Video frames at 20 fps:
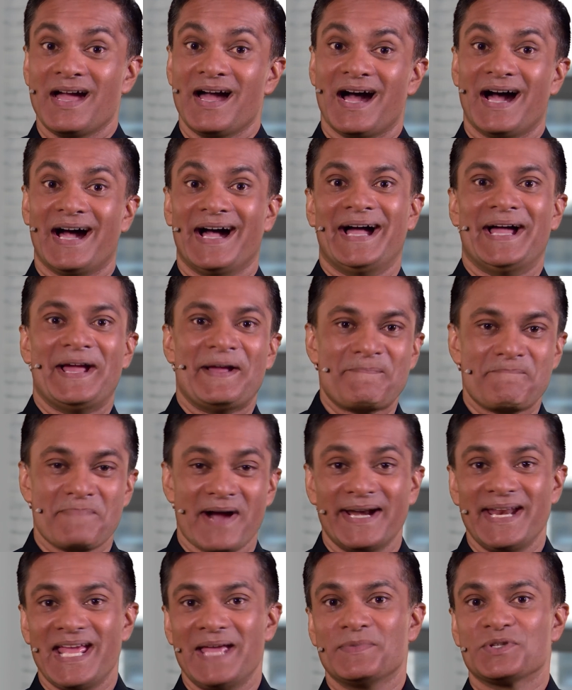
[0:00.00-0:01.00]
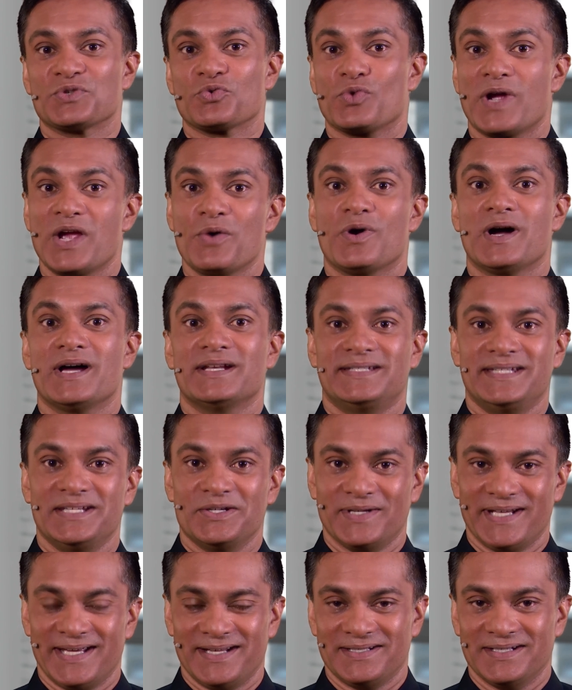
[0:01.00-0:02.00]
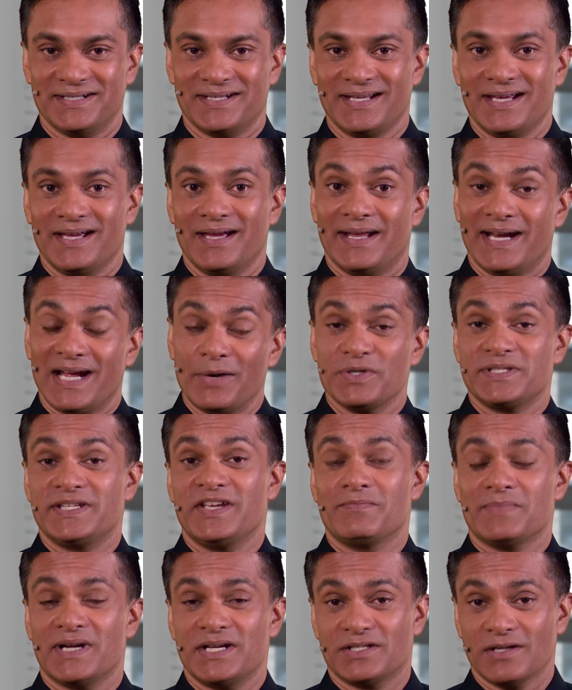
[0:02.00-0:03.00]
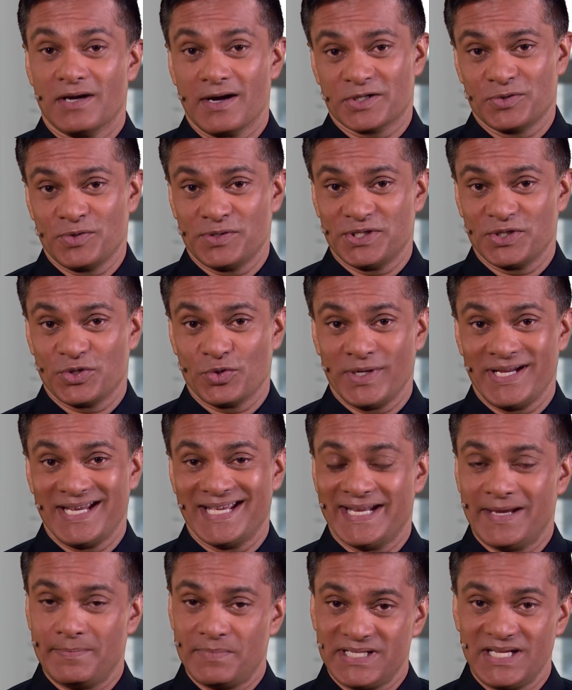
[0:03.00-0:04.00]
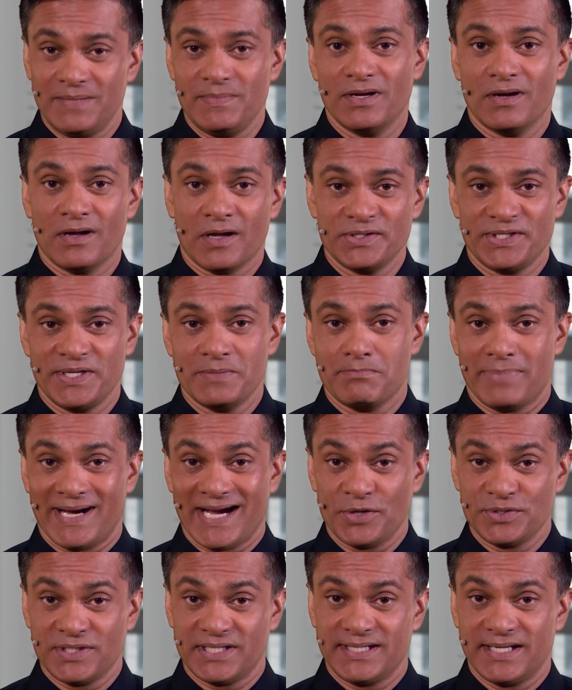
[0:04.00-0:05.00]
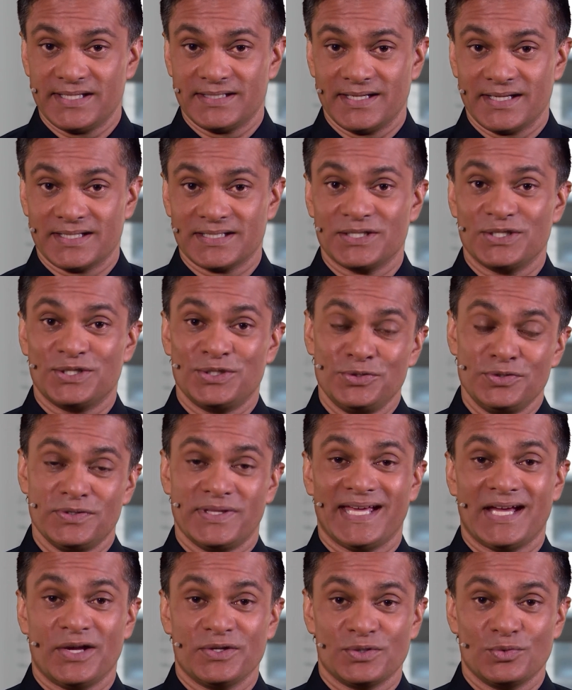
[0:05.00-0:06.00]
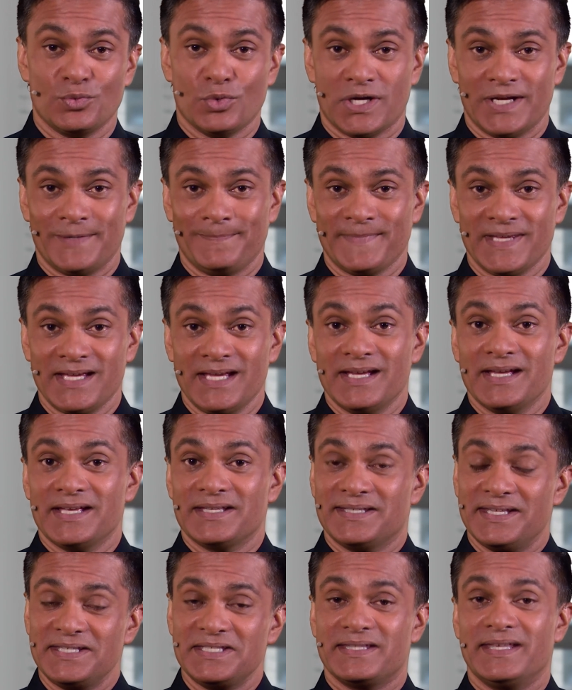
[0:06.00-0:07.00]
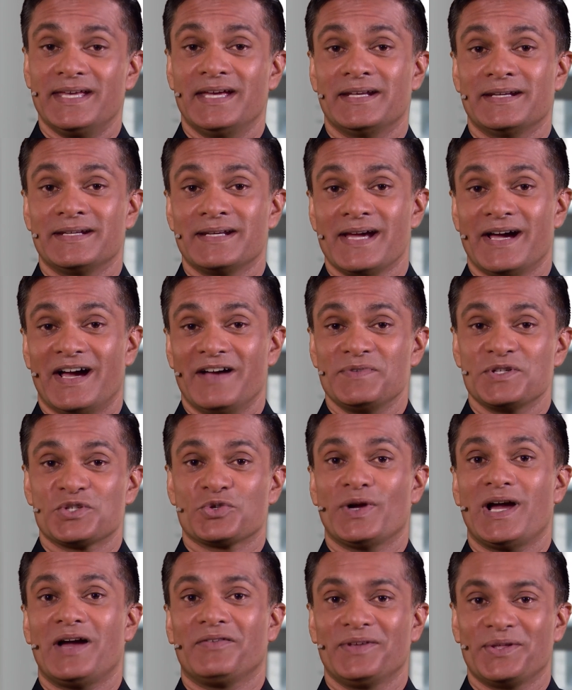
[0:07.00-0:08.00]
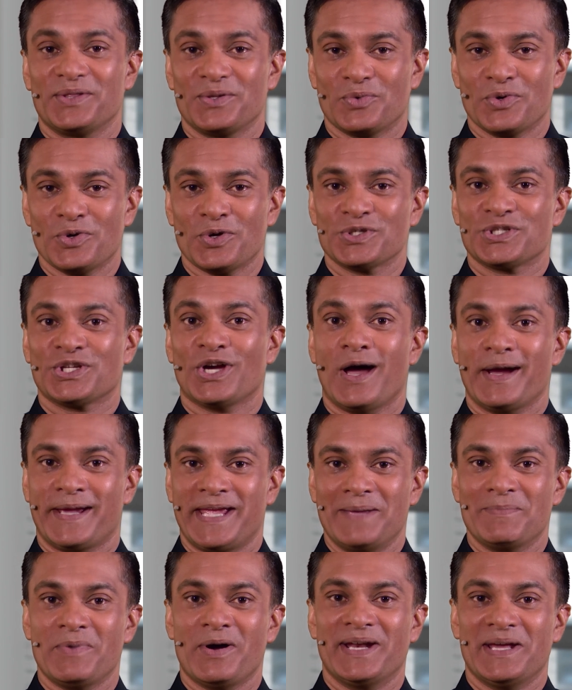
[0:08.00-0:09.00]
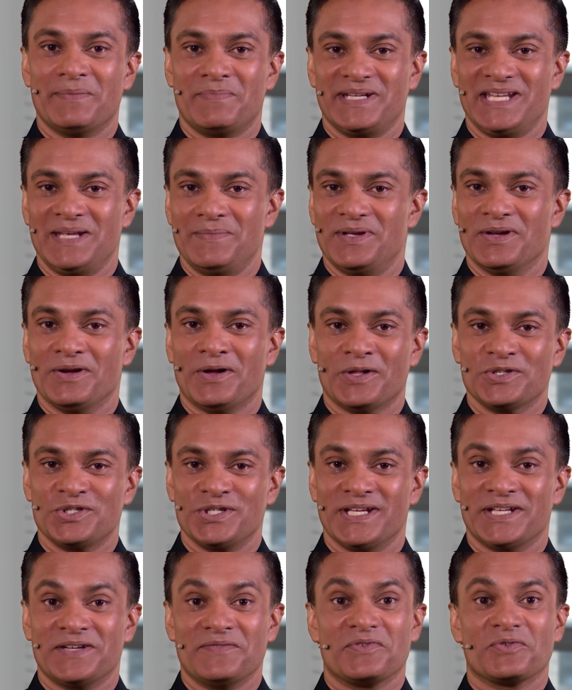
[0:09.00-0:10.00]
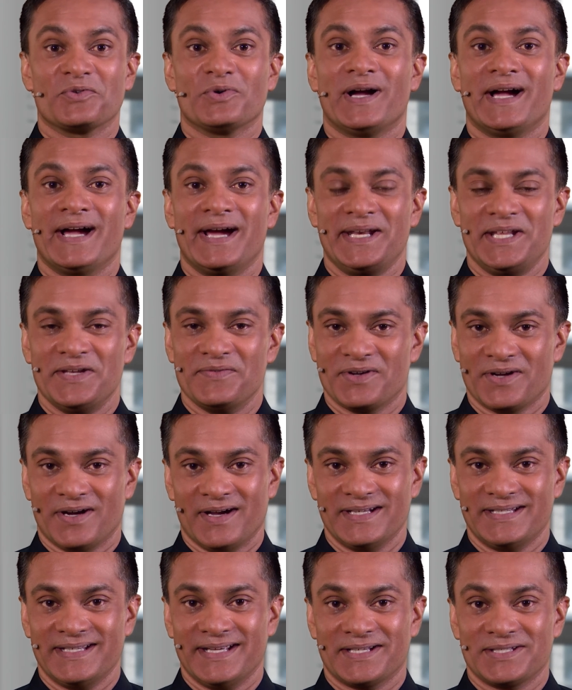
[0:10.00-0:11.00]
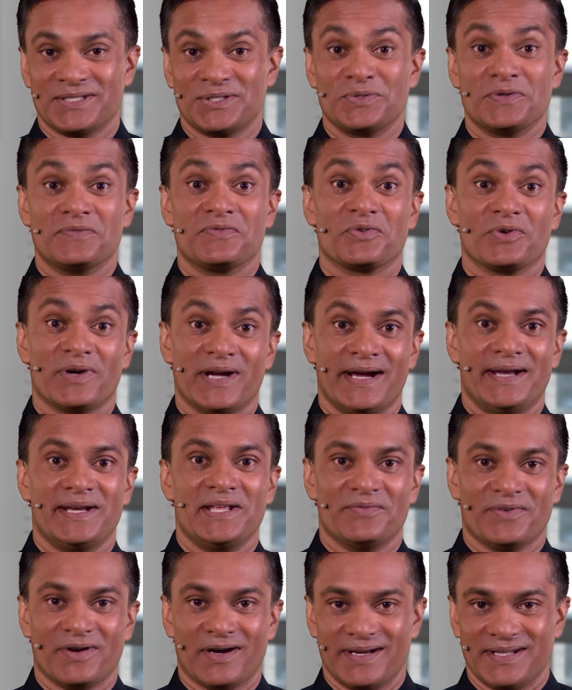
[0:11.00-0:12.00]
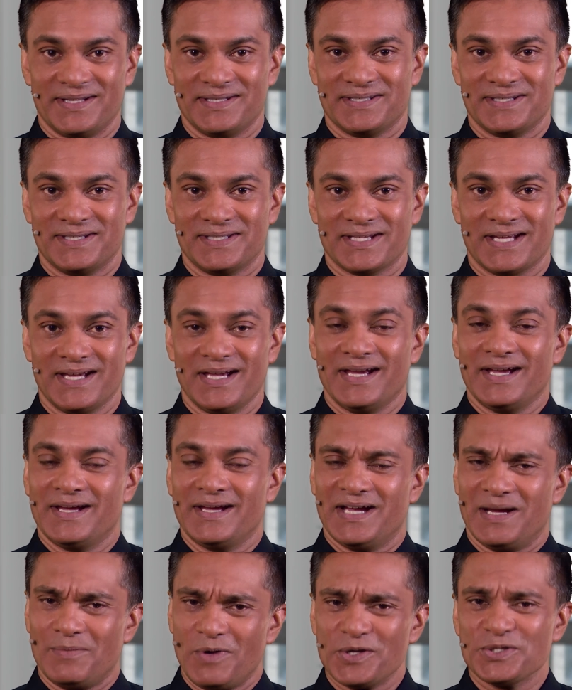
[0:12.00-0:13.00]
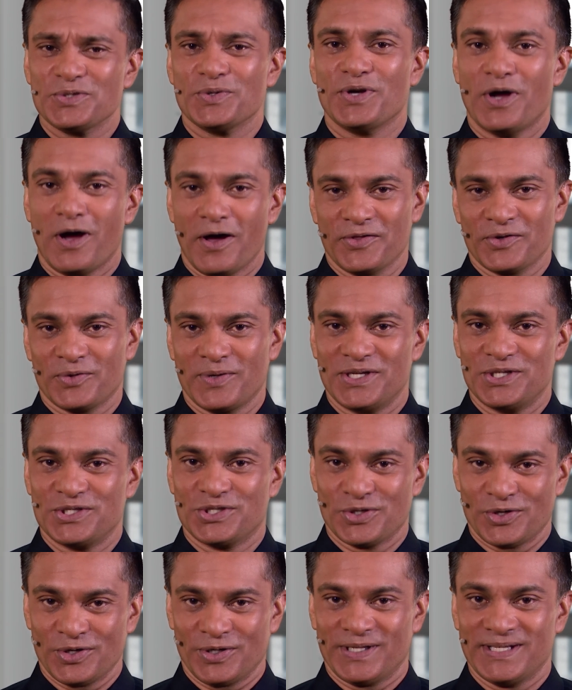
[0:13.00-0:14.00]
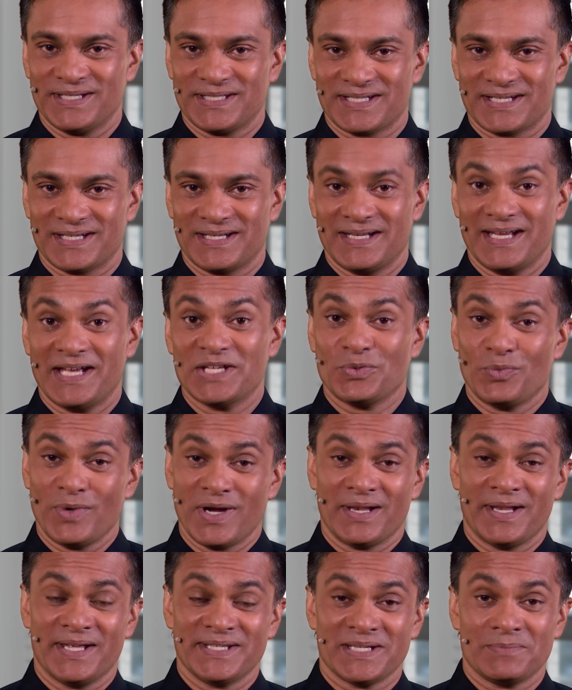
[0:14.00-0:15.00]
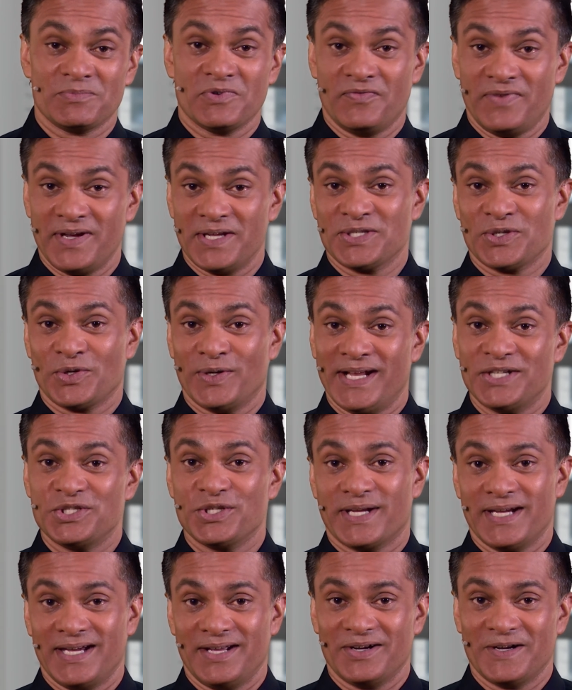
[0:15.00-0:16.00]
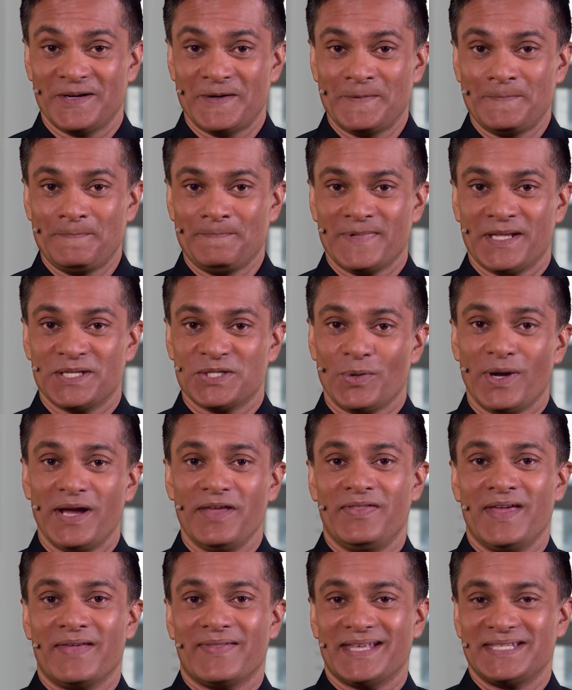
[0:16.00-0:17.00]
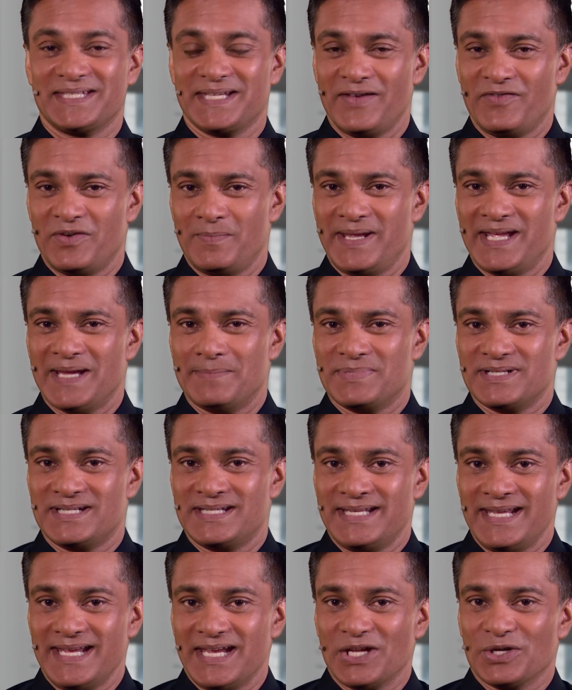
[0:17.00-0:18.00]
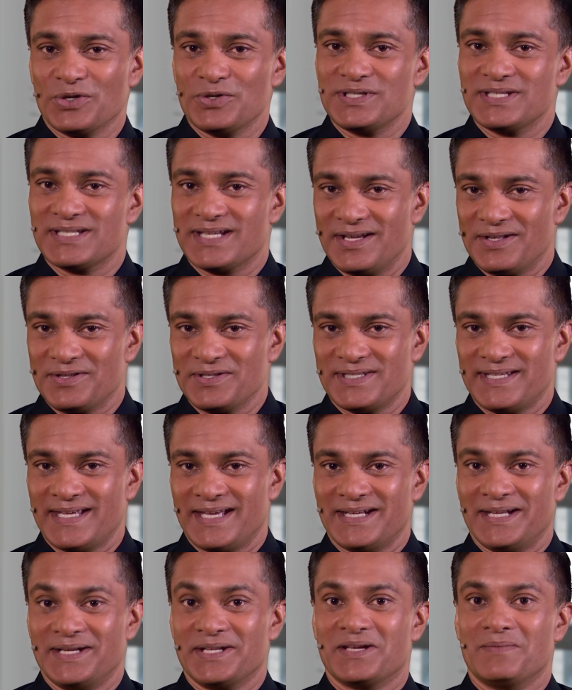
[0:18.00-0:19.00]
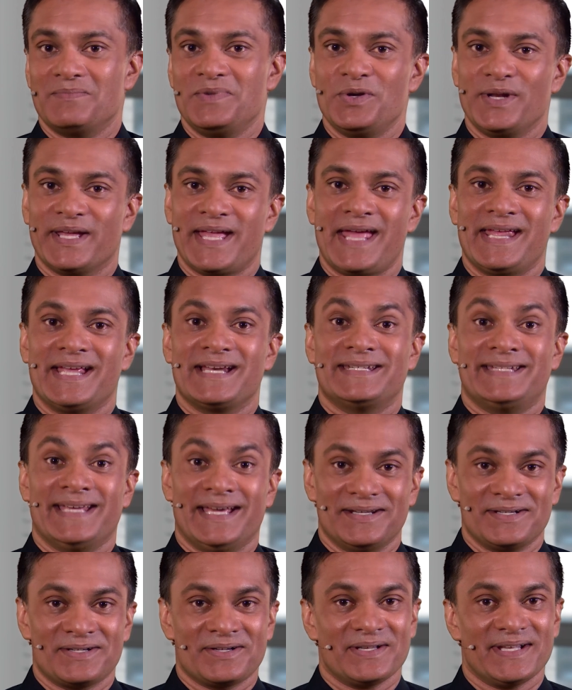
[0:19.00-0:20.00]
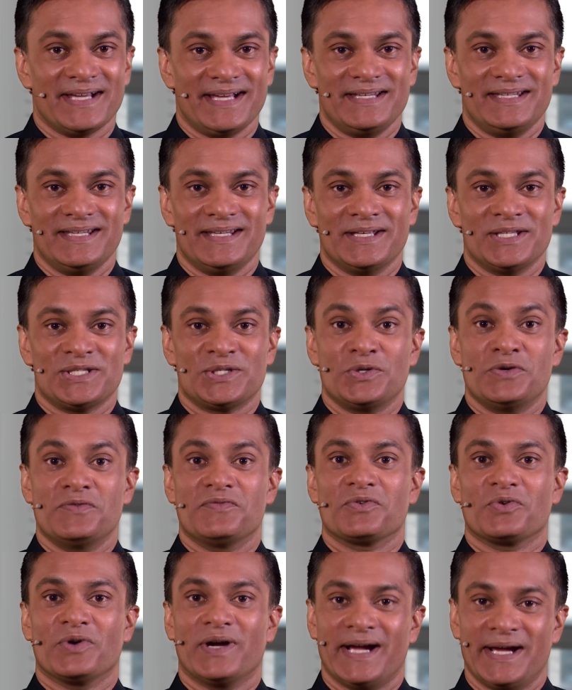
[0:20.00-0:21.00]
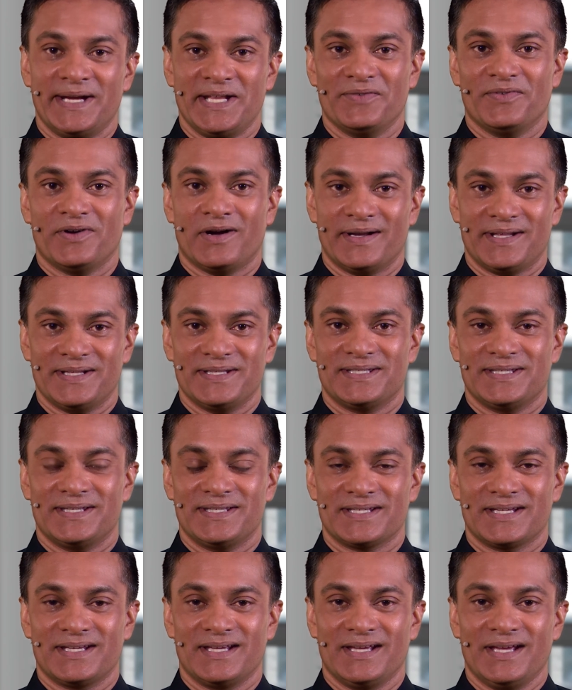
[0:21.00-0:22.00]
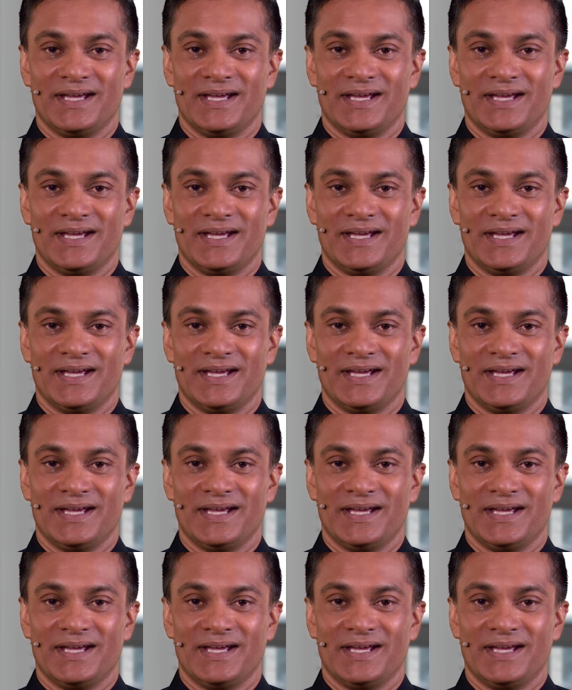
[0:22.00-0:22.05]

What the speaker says: Hi, my name is Raywat Deonandan, and I received my doctorate degree in Epidemiology and Biostatistics in 2001. Since then, I've been traveling the world talking about epidemiology in a variety of contexts to a variety of audiences. I'm also an author and a journalist, as well as a professor and educator. And so I think that's given me a particular skill set in communicating technical ideas to a variety of audiences.